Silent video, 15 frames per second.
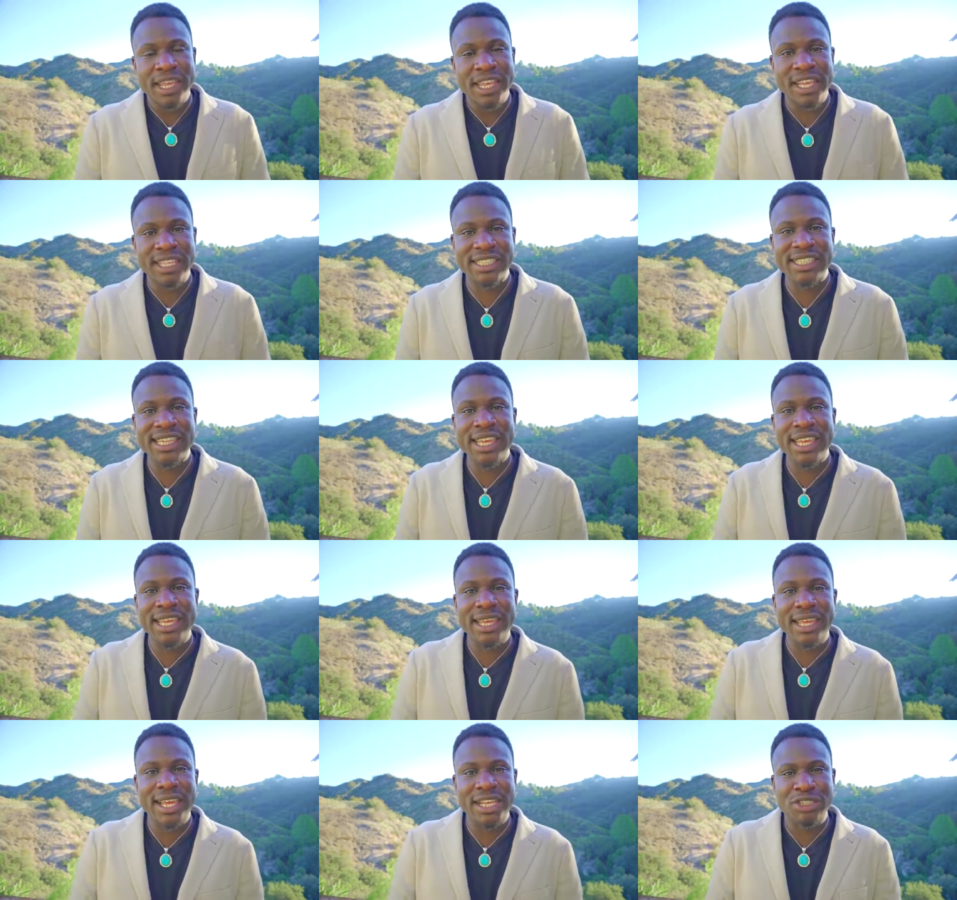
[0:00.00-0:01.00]
You
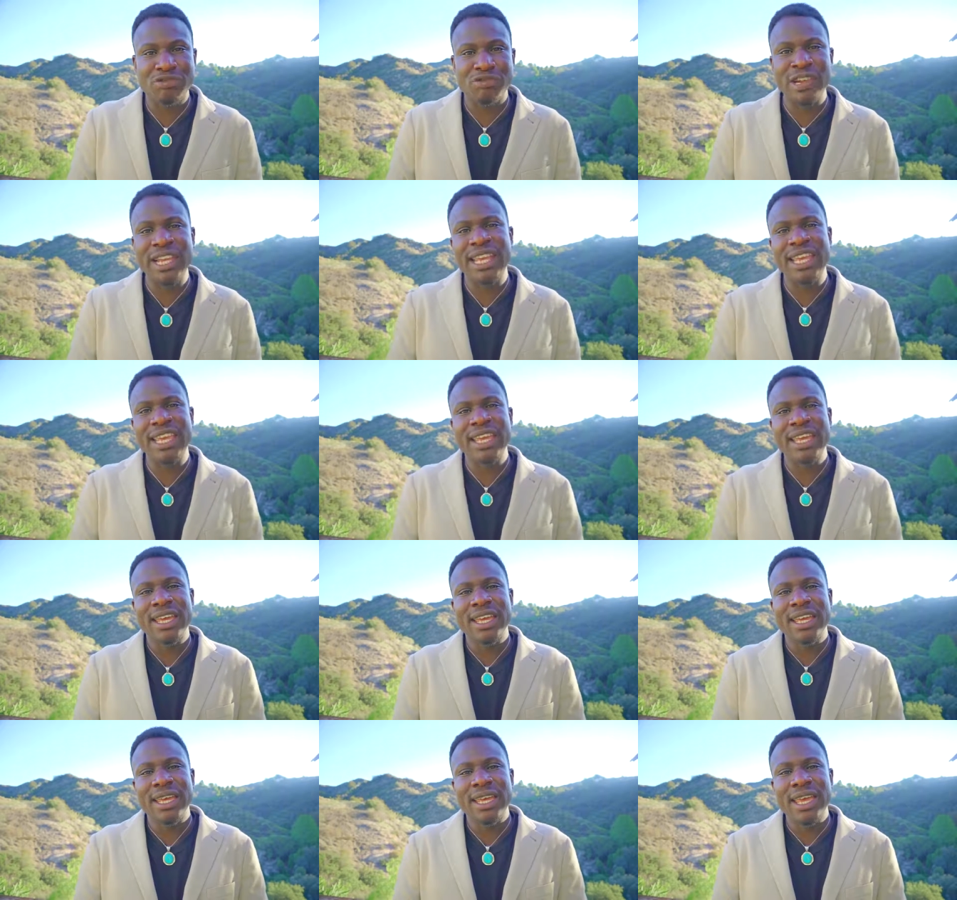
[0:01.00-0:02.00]
see, it's really
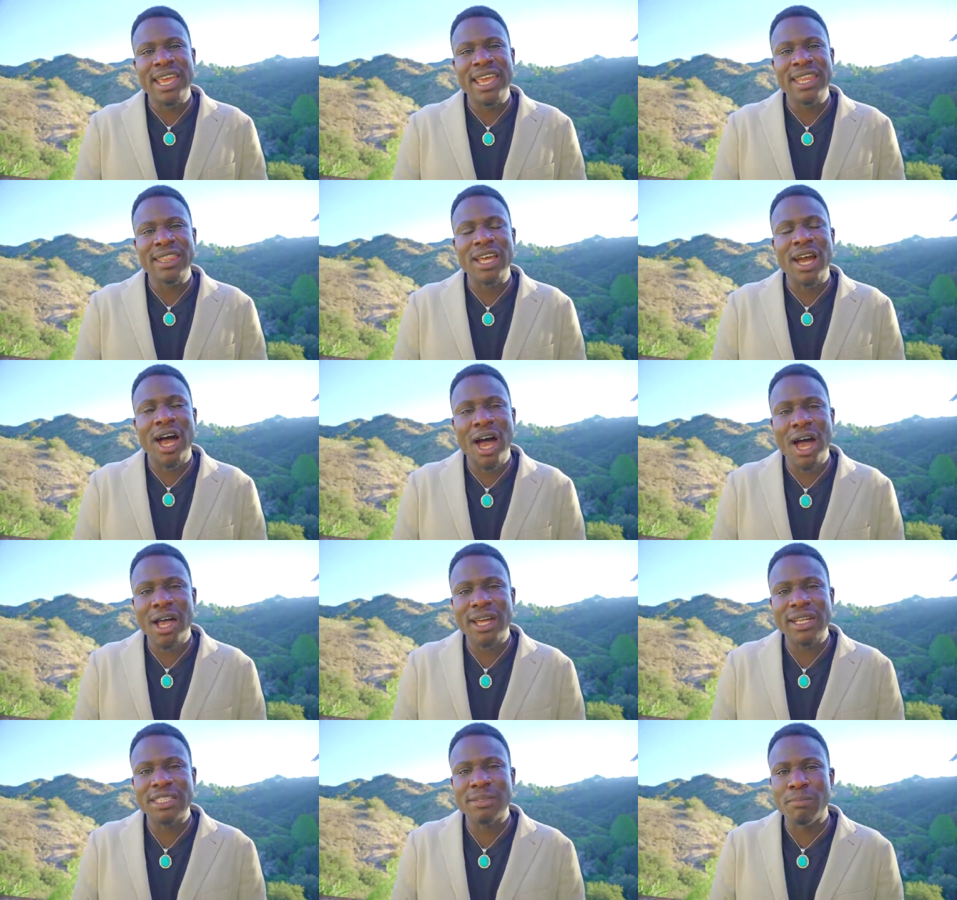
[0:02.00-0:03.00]
in the
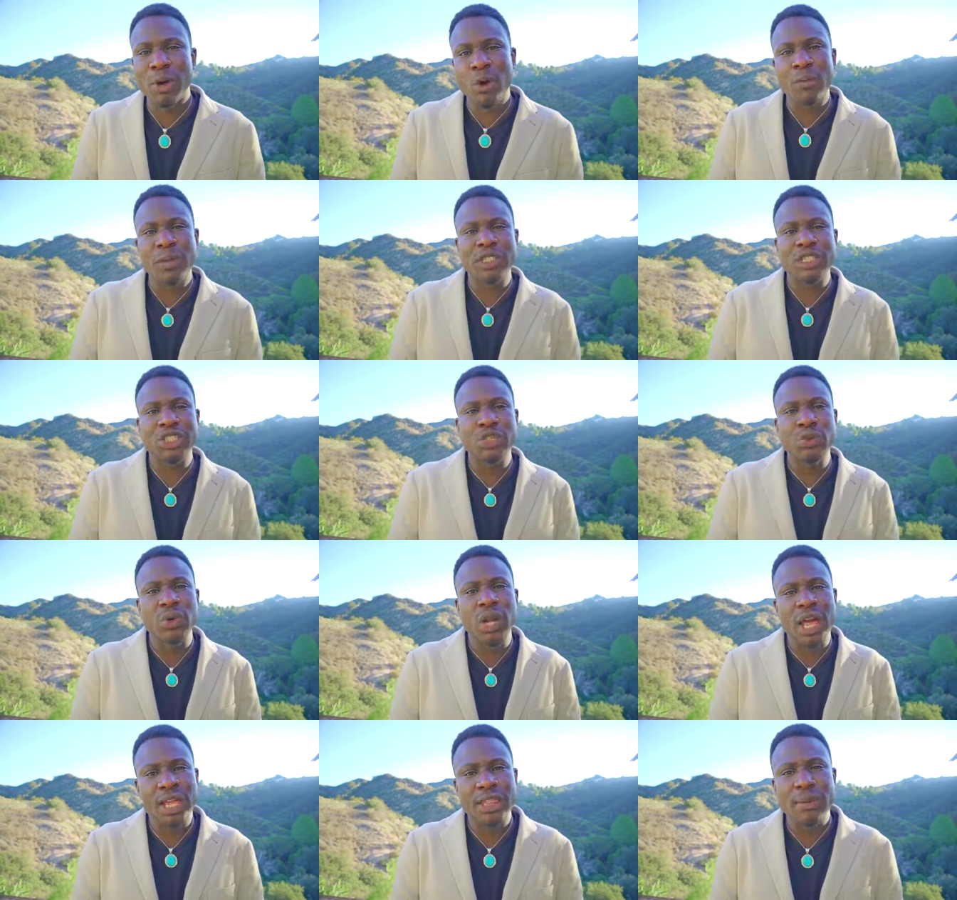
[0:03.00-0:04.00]
hardest moments you
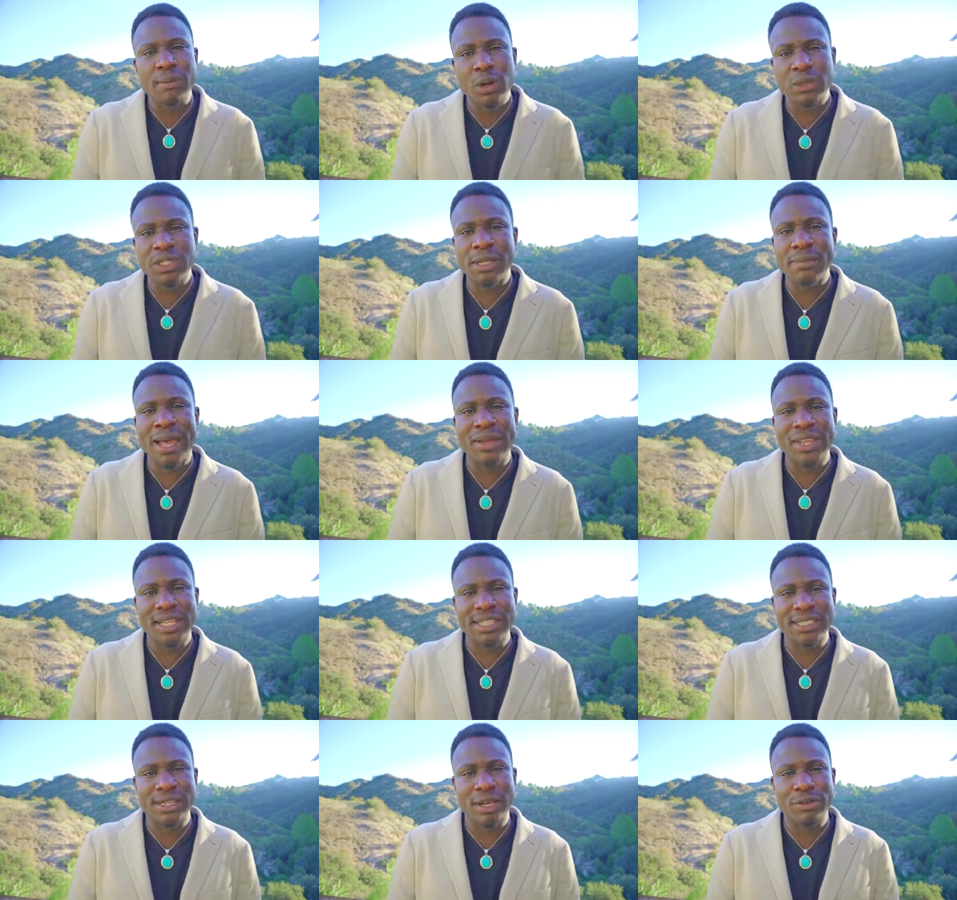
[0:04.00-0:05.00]
learn the most about
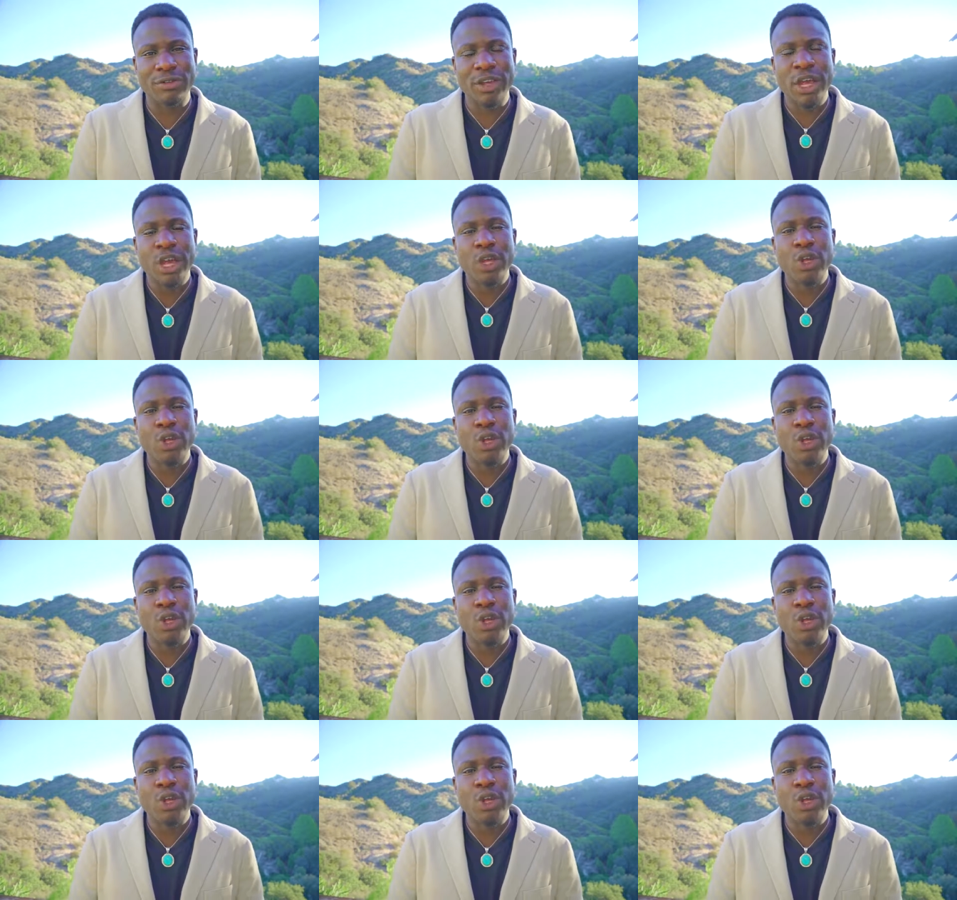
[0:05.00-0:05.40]
yourself.